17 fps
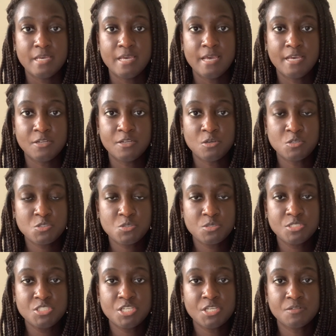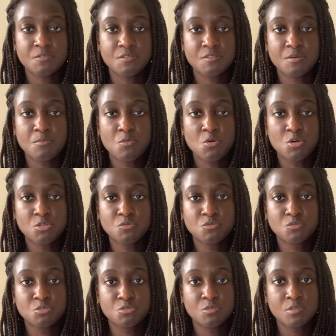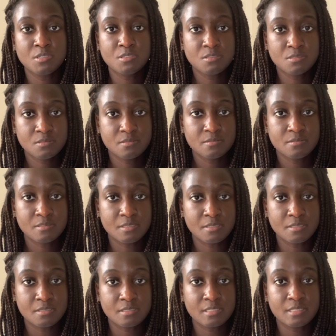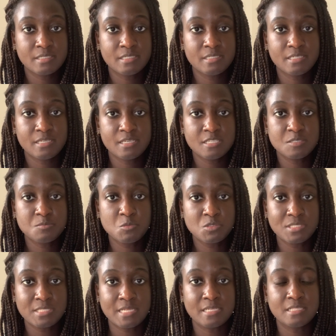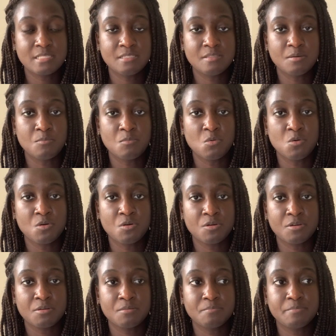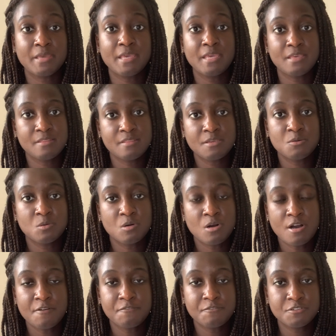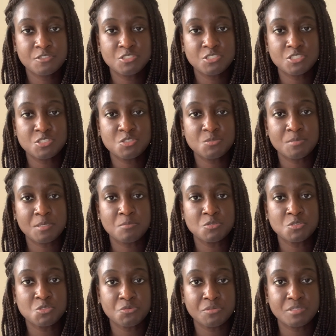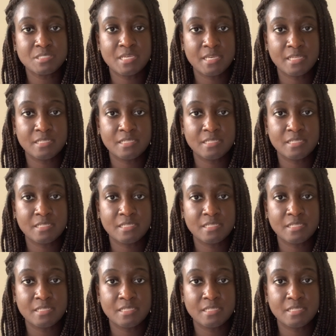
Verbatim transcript: And also in general, the more rural the clinic is, most likely the more pay they will offer just to be able to retain